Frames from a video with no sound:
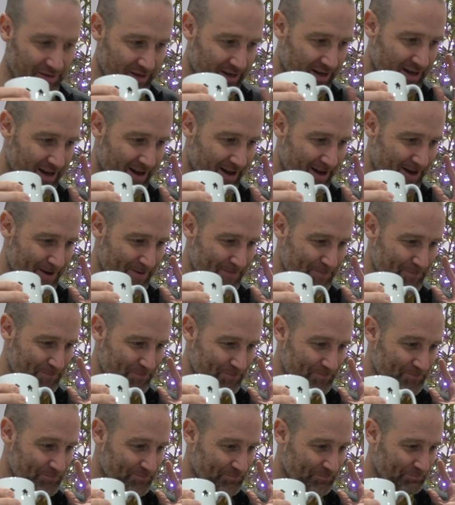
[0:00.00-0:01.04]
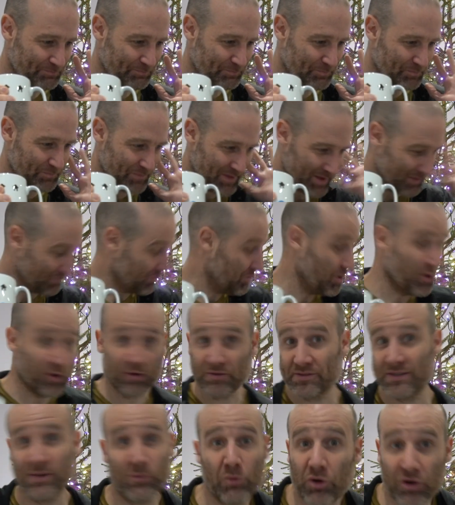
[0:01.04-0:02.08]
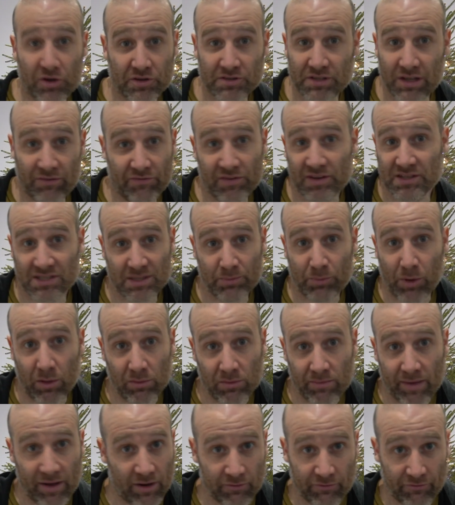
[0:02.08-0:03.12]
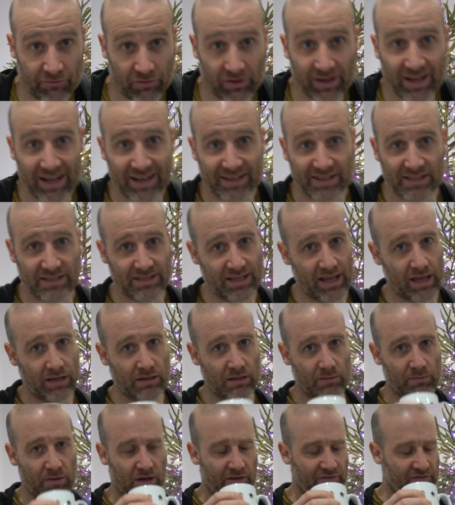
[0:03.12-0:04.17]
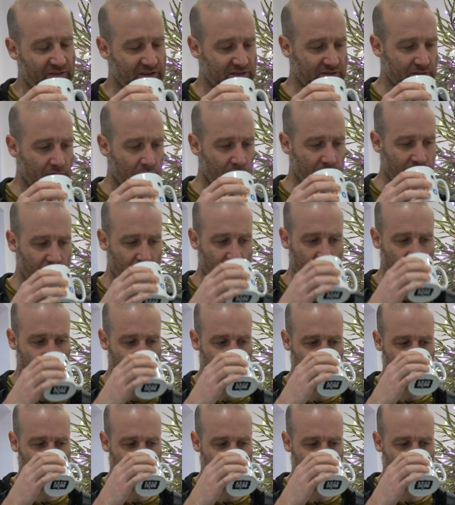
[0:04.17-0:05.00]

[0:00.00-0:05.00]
It works. I fixed the problem. I don't fully understand it, but I fixed it. I'll show you.